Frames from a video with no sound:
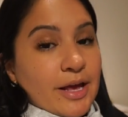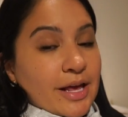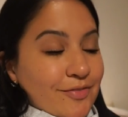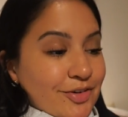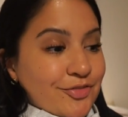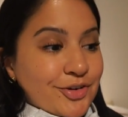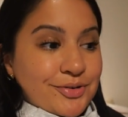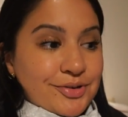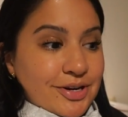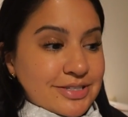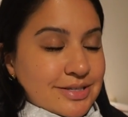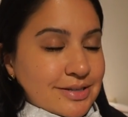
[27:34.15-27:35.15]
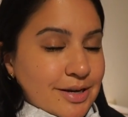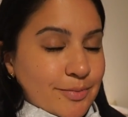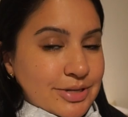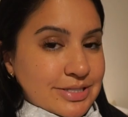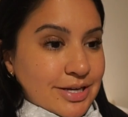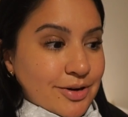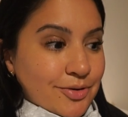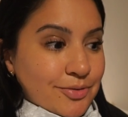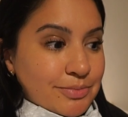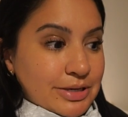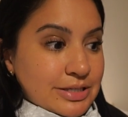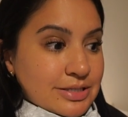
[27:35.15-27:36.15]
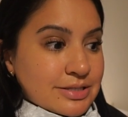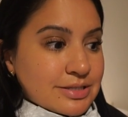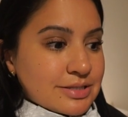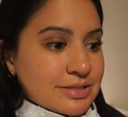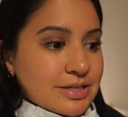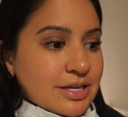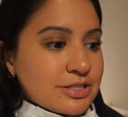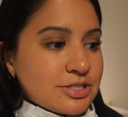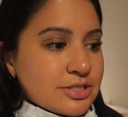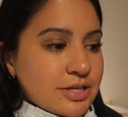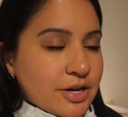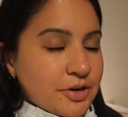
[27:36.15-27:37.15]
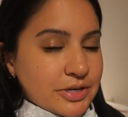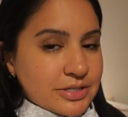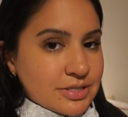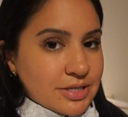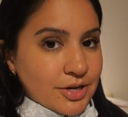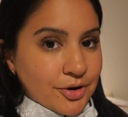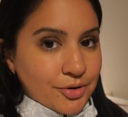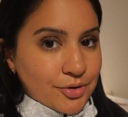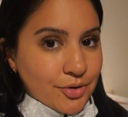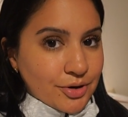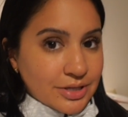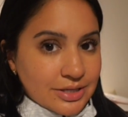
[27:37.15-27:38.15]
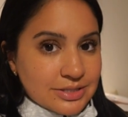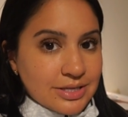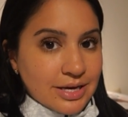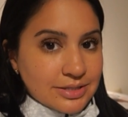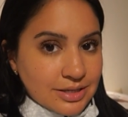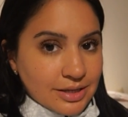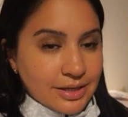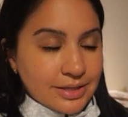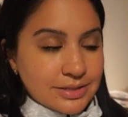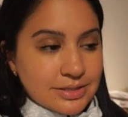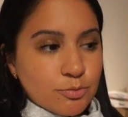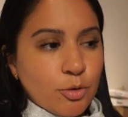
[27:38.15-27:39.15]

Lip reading: Even for New Year's, I think I'm gonna stay home, because things just get crazy here in New York. Things escalate.